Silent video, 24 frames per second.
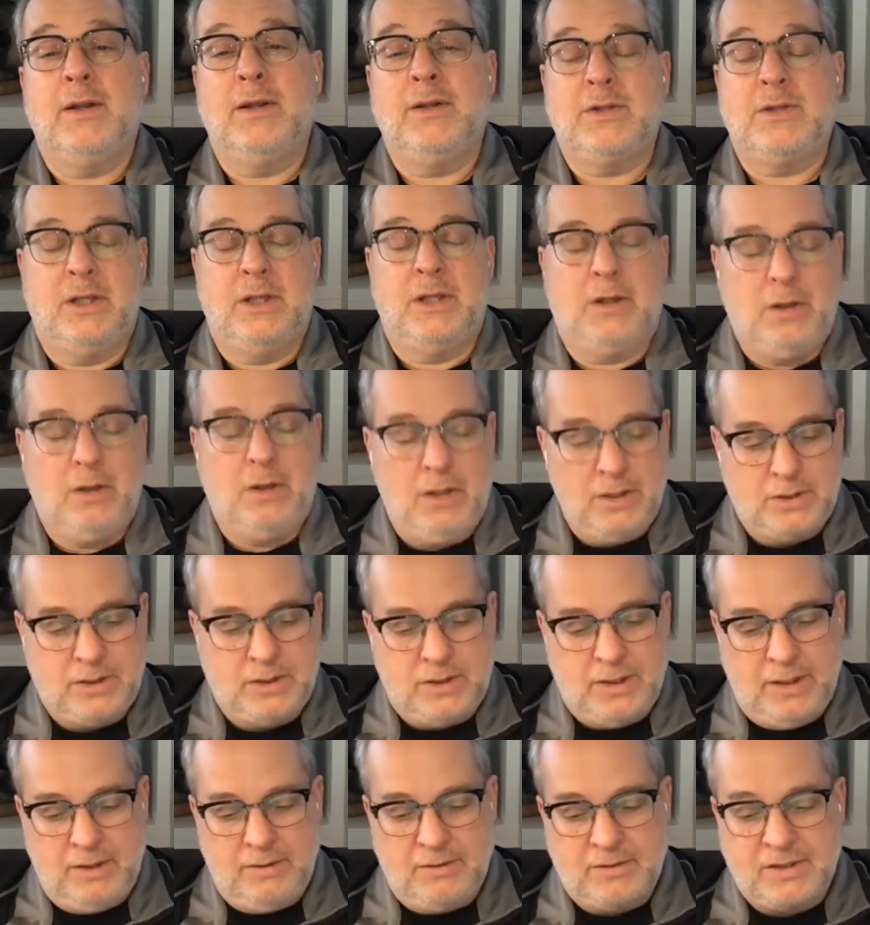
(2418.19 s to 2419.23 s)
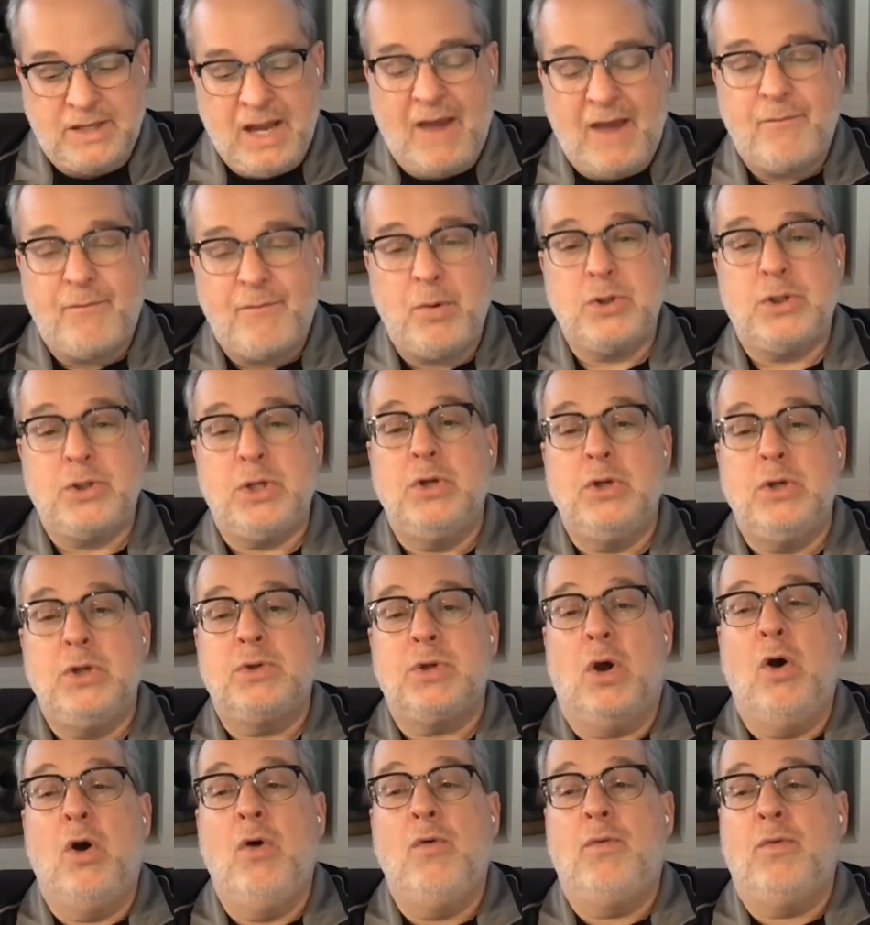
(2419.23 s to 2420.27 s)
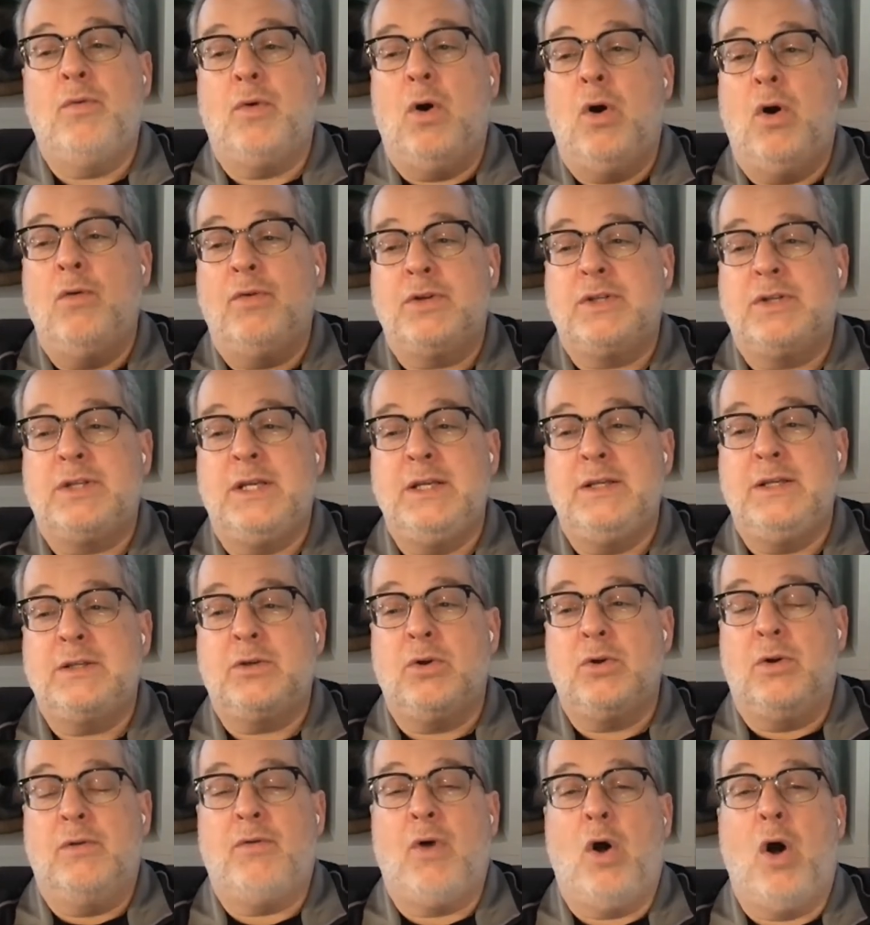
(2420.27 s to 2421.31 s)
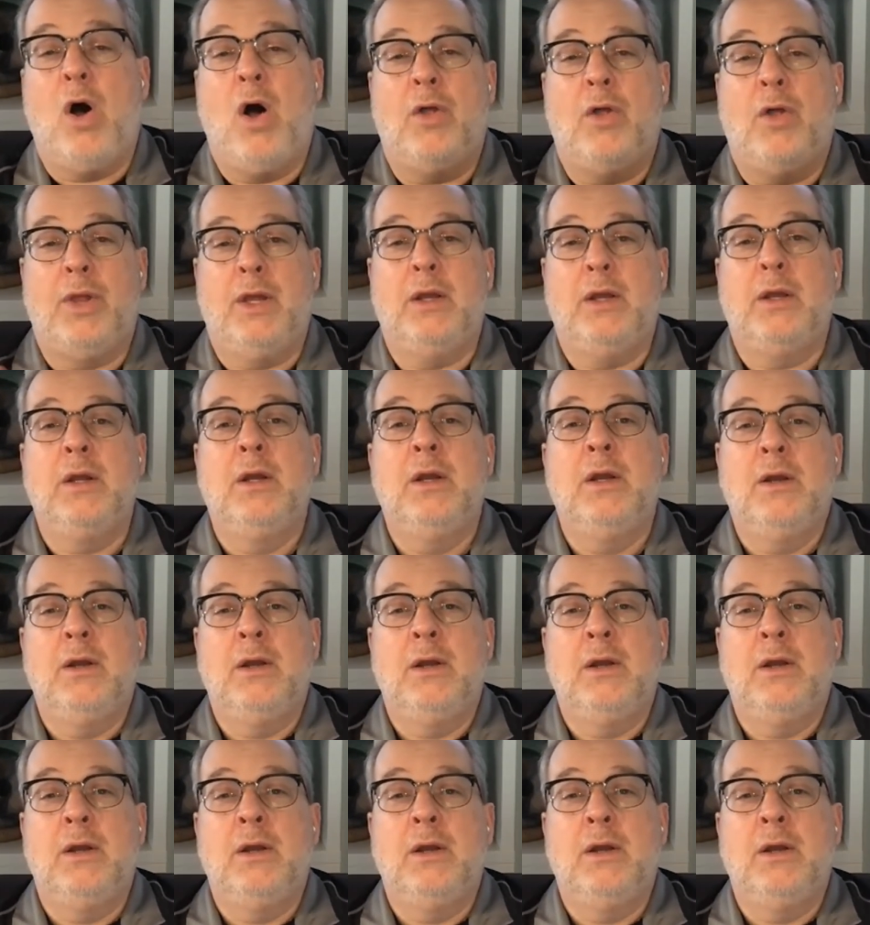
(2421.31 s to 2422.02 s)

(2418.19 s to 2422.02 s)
is the staff person who's oversees sort of all the